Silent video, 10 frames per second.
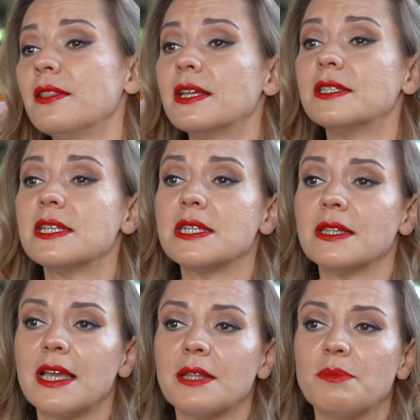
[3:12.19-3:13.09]
that the
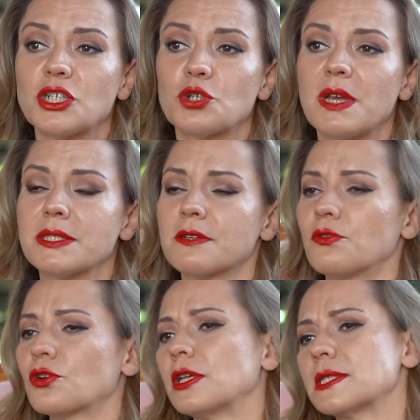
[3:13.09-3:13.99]
delay by
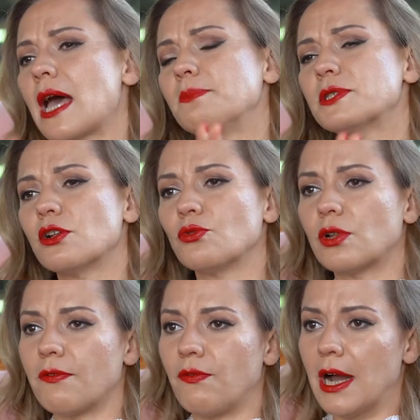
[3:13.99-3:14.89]
Shmezerford is
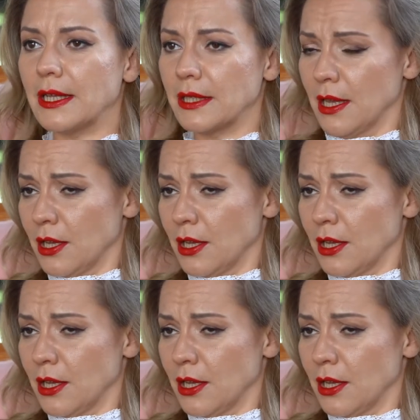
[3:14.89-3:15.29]
absolutely fine.